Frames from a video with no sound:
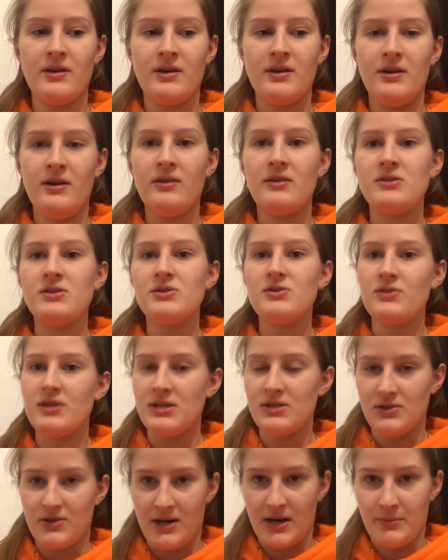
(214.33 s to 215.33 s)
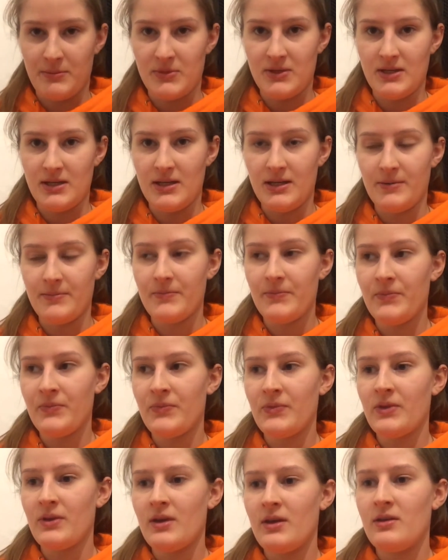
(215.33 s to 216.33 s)
the streets are empty,
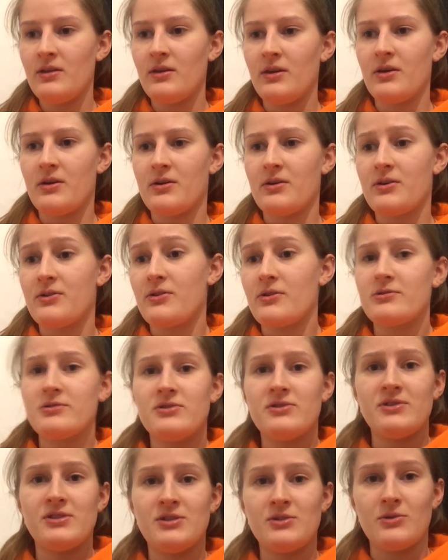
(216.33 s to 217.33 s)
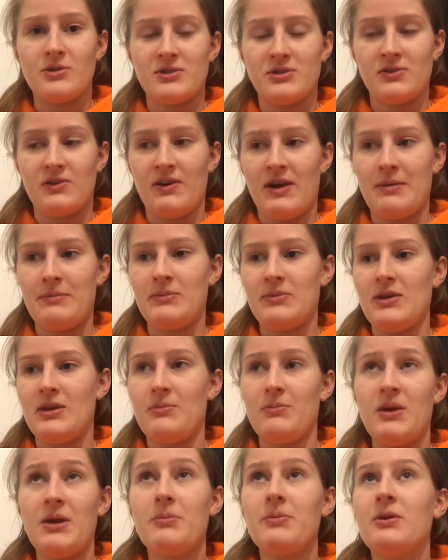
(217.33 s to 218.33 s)
the grocery stores are empty,
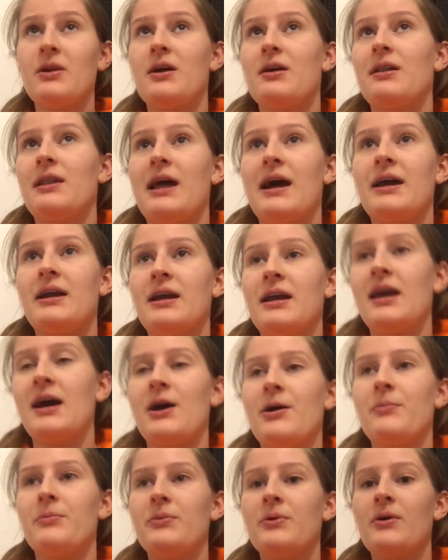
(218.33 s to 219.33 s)
people are lining up.